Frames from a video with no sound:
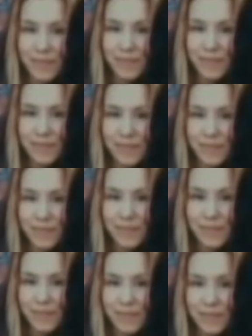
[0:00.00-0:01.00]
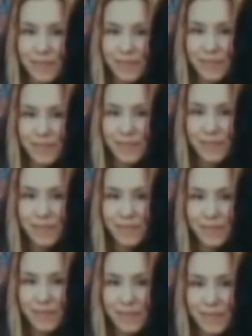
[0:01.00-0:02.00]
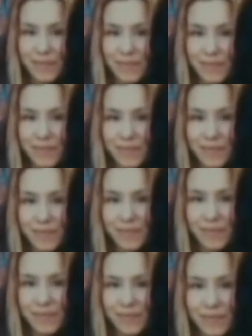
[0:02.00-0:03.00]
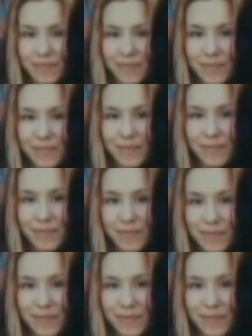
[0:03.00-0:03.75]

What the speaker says: (silent)